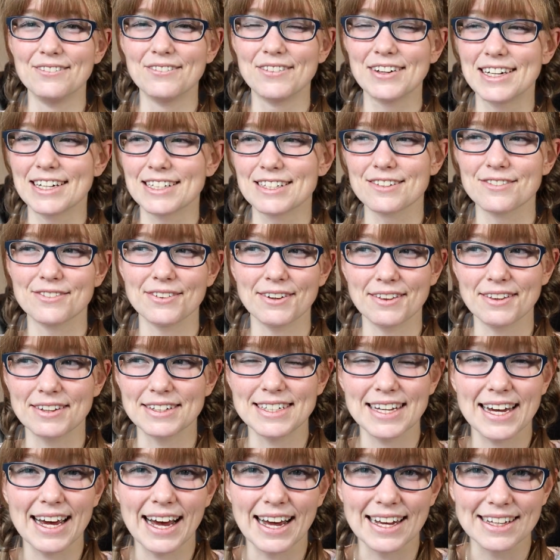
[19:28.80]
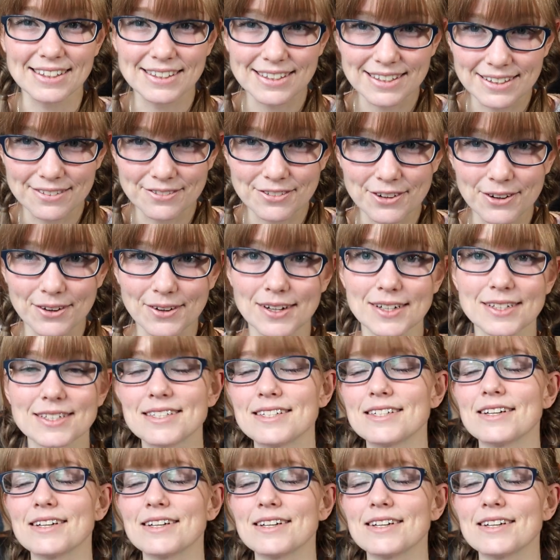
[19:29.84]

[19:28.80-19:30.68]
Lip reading: because of all the tasks, of course.